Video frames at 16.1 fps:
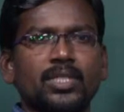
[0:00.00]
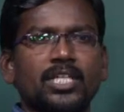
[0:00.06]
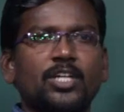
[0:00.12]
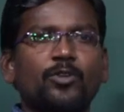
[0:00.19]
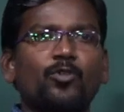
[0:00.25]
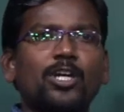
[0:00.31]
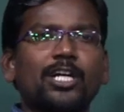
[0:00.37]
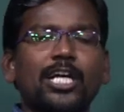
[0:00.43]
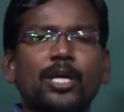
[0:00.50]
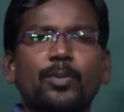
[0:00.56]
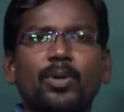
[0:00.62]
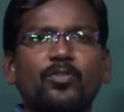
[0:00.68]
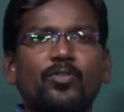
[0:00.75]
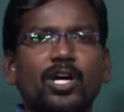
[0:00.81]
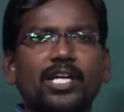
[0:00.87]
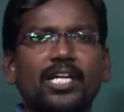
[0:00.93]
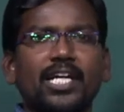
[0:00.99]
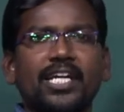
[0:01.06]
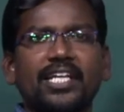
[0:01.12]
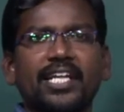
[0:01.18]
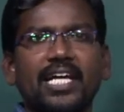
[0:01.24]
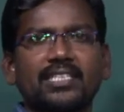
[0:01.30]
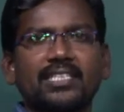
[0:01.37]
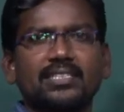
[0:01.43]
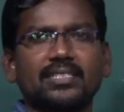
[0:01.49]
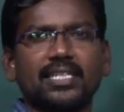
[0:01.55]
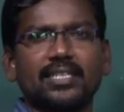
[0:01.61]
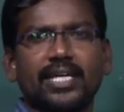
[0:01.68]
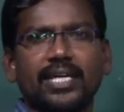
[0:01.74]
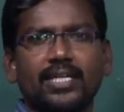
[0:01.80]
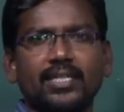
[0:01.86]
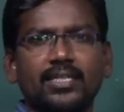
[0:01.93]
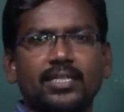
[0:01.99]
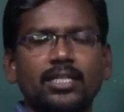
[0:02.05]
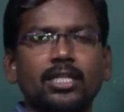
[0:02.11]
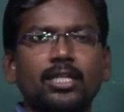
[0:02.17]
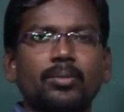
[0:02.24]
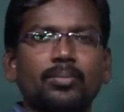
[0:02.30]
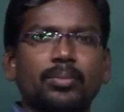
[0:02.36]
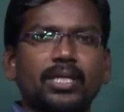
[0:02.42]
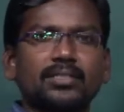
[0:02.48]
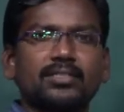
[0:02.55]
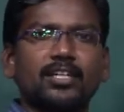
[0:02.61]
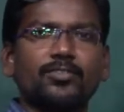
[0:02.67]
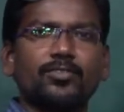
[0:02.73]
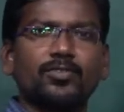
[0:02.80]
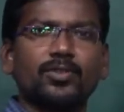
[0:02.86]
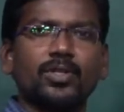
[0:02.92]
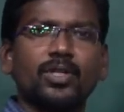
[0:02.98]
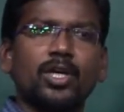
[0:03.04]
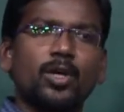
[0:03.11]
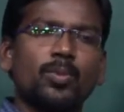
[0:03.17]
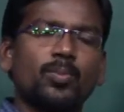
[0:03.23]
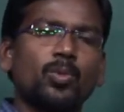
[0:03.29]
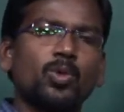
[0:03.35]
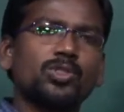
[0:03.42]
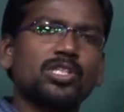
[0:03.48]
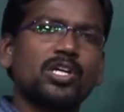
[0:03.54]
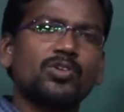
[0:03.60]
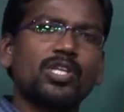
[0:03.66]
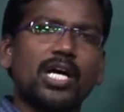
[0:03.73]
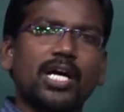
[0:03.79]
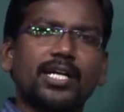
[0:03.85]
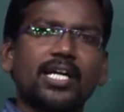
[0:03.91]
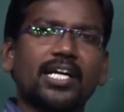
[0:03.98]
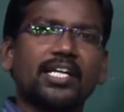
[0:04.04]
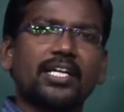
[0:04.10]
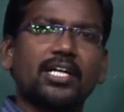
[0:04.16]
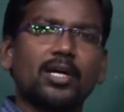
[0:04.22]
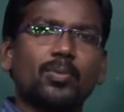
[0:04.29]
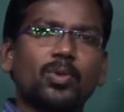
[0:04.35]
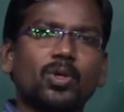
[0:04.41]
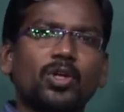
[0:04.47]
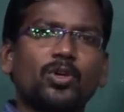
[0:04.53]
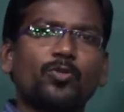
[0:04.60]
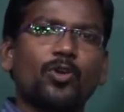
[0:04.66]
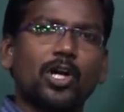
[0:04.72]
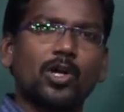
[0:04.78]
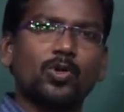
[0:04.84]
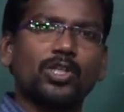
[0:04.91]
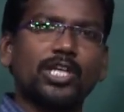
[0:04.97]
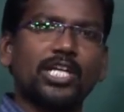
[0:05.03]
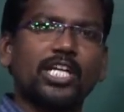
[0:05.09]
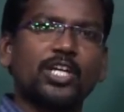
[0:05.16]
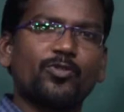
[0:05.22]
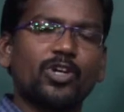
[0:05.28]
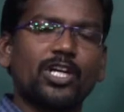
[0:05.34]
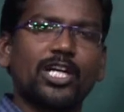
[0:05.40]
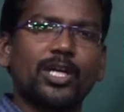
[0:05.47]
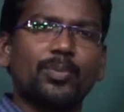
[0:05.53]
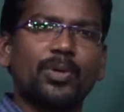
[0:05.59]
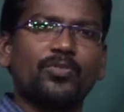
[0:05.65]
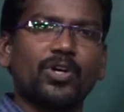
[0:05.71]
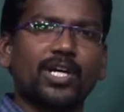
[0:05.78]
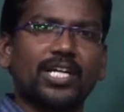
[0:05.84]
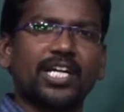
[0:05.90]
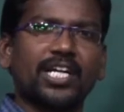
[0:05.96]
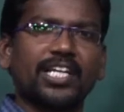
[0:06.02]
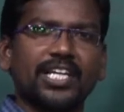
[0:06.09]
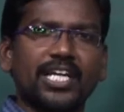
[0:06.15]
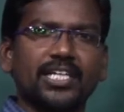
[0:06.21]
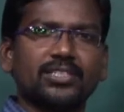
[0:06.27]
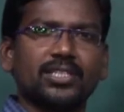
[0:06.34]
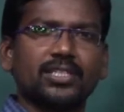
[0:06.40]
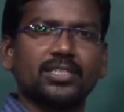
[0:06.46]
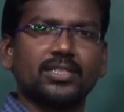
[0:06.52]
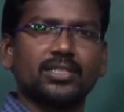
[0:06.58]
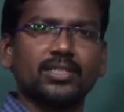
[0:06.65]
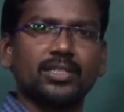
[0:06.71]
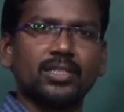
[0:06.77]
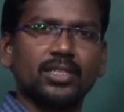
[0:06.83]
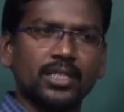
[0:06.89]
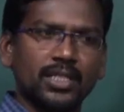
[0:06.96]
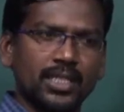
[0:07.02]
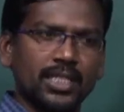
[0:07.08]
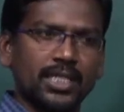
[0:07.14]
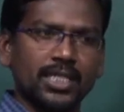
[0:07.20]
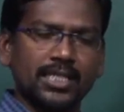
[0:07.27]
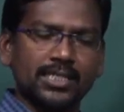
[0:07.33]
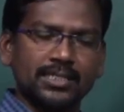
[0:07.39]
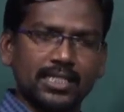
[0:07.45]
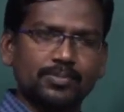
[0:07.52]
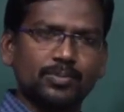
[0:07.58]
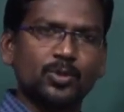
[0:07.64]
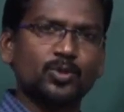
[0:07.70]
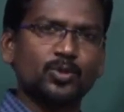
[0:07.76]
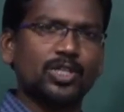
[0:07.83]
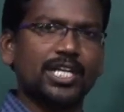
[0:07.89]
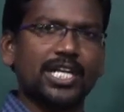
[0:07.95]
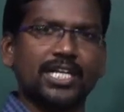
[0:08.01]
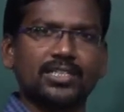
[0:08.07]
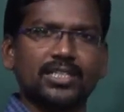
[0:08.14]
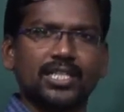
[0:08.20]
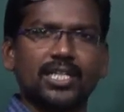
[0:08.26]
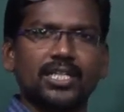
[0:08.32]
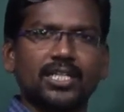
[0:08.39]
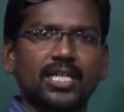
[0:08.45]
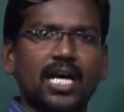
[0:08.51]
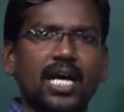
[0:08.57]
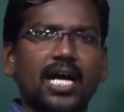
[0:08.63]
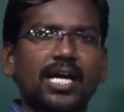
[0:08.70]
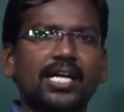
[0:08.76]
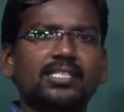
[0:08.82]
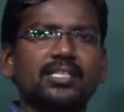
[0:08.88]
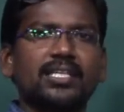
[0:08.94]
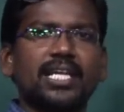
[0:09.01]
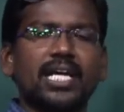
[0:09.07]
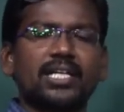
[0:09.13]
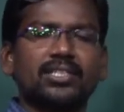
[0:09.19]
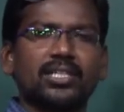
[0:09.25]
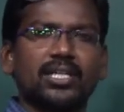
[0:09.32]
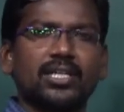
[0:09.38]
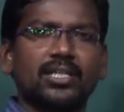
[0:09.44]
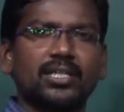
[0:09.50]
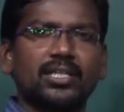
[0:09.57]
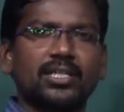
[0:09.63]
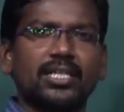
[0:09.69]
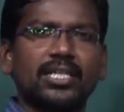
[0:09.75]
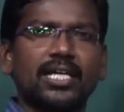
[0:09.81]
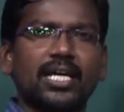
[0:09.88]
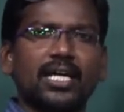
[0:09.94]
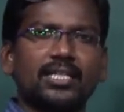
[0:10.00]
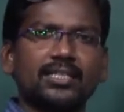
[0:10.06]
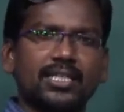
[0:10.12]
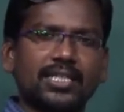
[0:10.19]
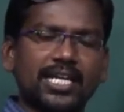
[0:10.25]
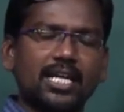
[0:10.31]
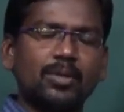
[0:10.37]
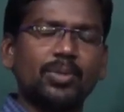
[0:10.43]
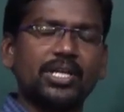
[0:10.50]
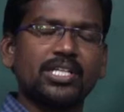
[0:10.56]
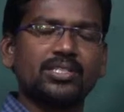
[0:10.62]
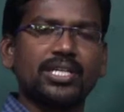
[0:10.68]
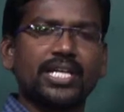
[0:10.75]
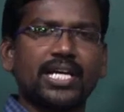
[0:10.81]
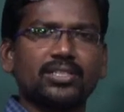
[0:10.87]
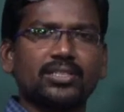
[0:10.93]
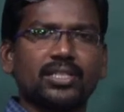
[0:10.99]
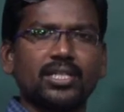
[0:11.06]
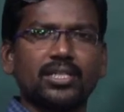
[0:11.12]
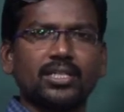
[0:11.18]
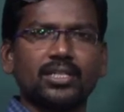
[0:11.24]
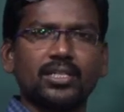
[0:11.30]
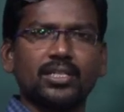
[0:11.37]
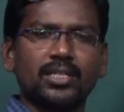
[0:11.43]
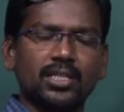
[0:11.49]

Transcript: Different type of organic reactions are there because of most of the organic compound follow the different type of organic reaction. Substitution reaction, addition reaction, and then elimination reaction.